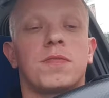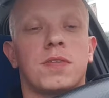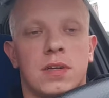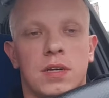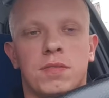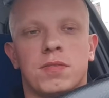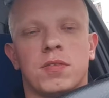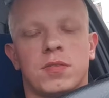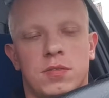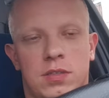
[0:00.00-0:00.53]
I'm
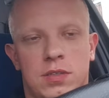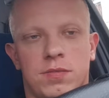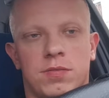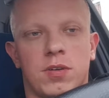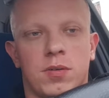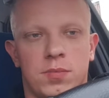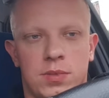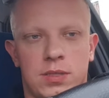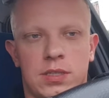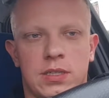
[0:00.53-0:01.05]
free
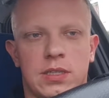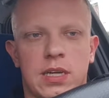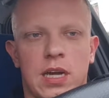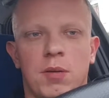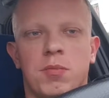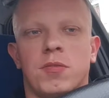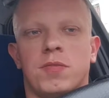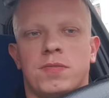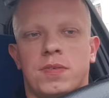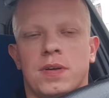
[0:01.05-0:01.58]
from this
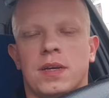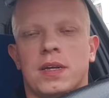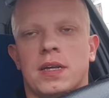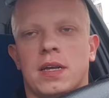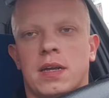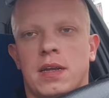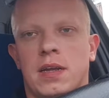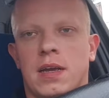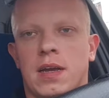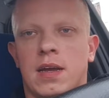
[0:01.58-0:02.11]
type of
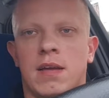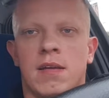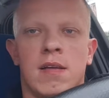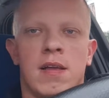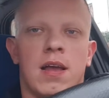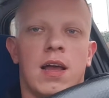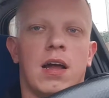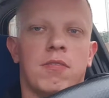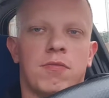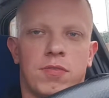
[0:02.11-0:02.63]
thinking. Yeah,
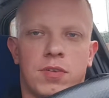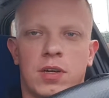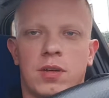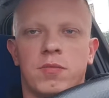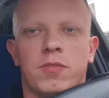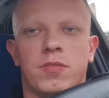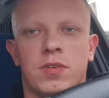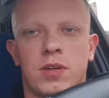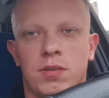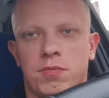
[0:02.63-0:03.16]
I'm
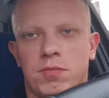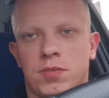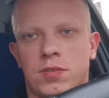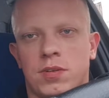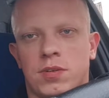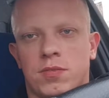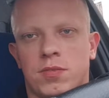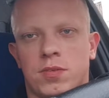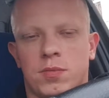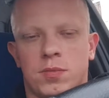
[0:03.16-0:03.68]
free
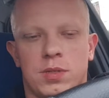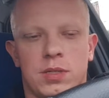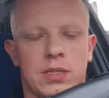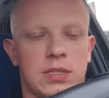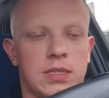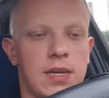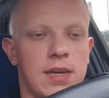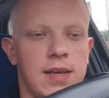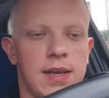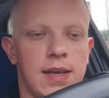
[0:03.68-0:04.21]
from
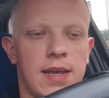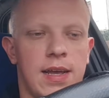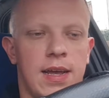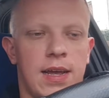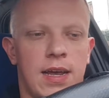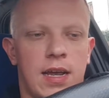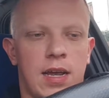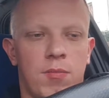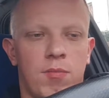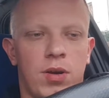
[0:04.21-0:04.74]
this.
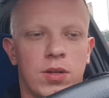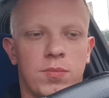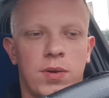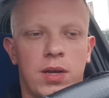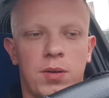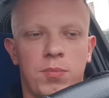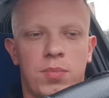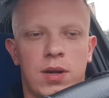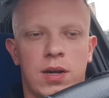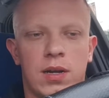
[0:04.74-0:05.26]
But
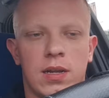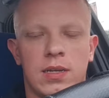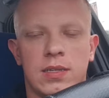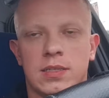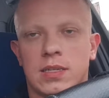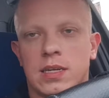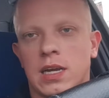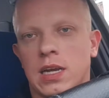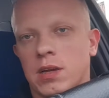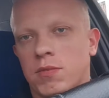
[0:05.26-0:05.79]
my
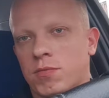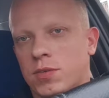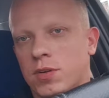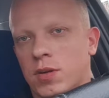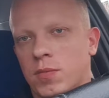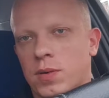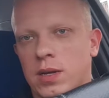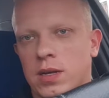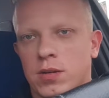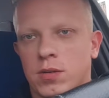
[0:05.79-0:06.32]
parents came
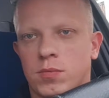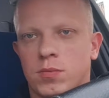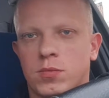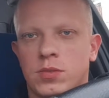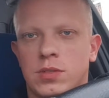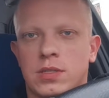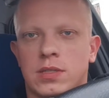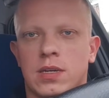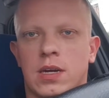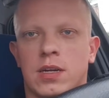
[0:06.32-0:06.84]
from a
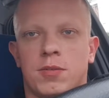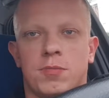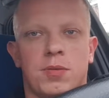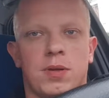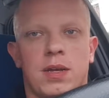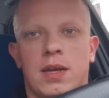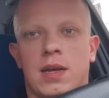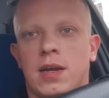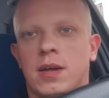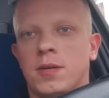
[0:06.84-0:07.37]
communist
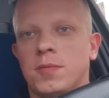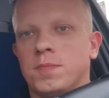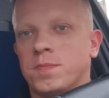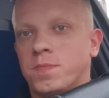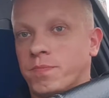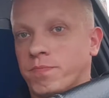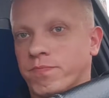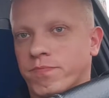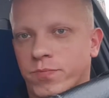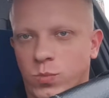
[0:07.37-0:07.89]
country. Yeah,
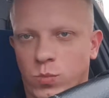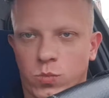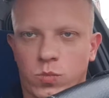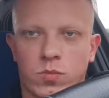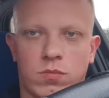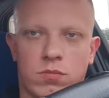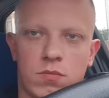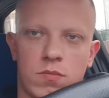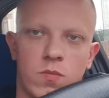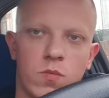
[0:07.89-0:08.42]

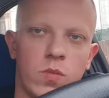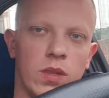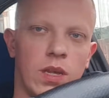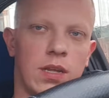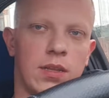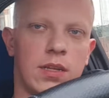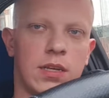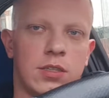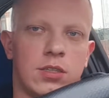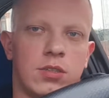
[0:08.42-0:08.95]

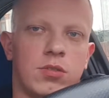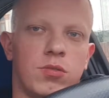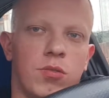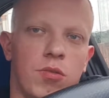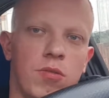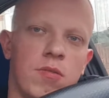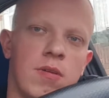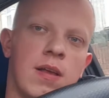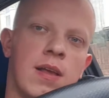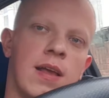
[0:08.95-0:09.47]
that's
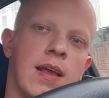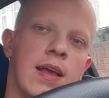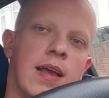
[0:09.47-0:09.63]
true.